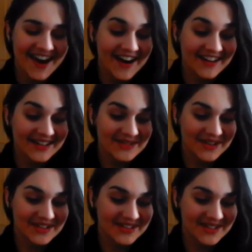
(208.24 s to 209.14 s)
Our next
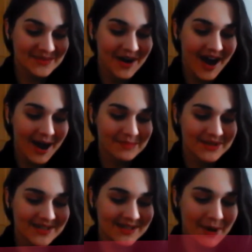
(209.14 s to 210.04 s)
question is, what happens
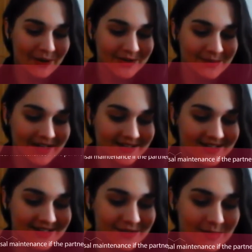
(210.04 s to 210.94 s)
to spousal
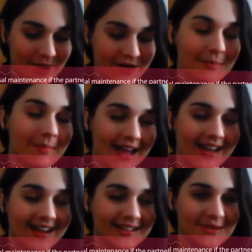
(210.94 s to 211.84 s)
maintenance if the partner
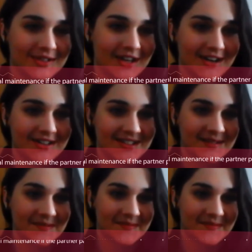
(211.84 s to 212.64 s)
paying it retires?